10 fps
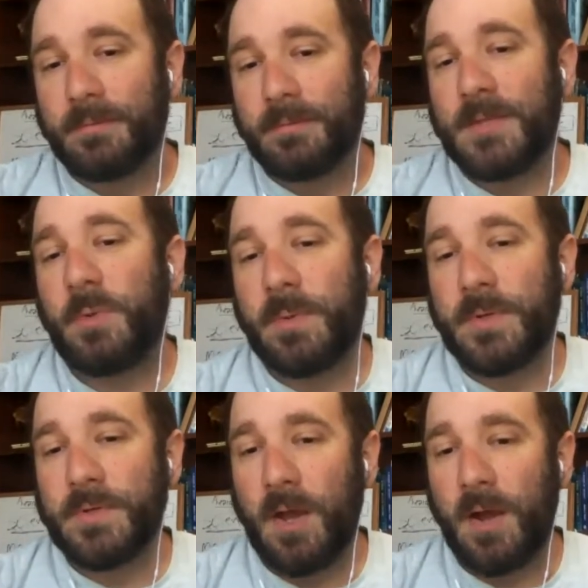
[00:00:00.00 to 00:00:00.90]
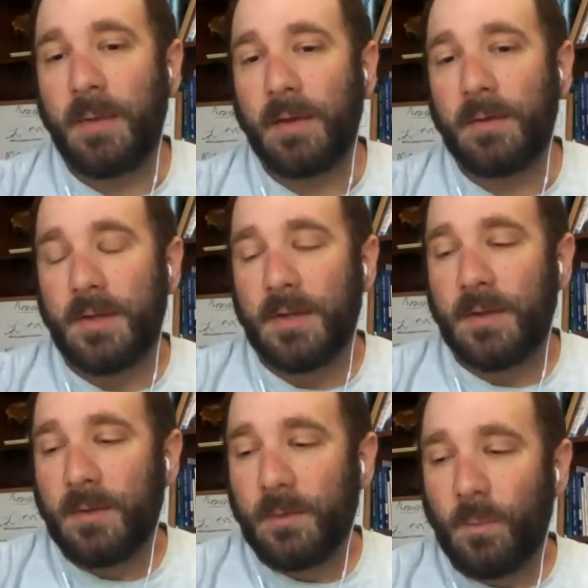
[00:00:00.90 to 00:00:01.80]
That's what we've been talking about.
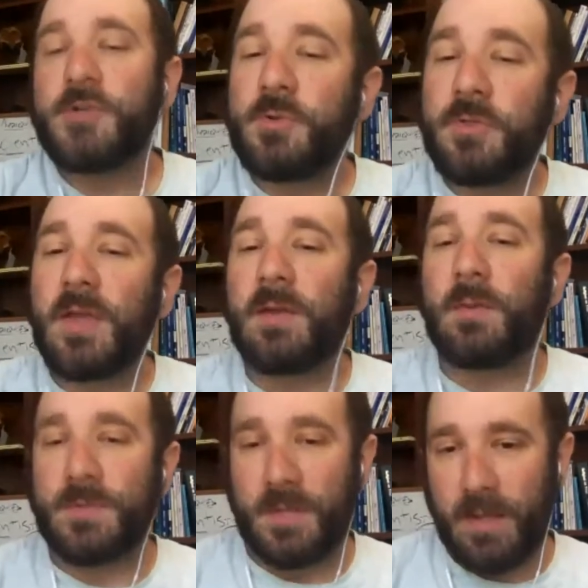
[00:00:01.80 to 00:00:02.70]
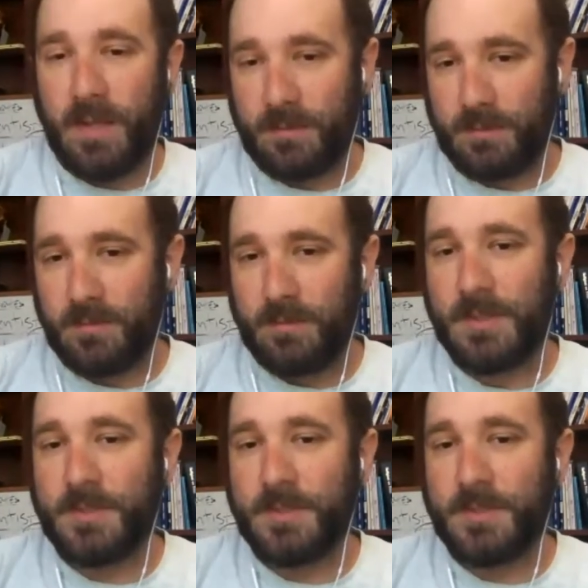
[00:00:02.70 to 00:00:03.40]
What did you think it was going to be? Let's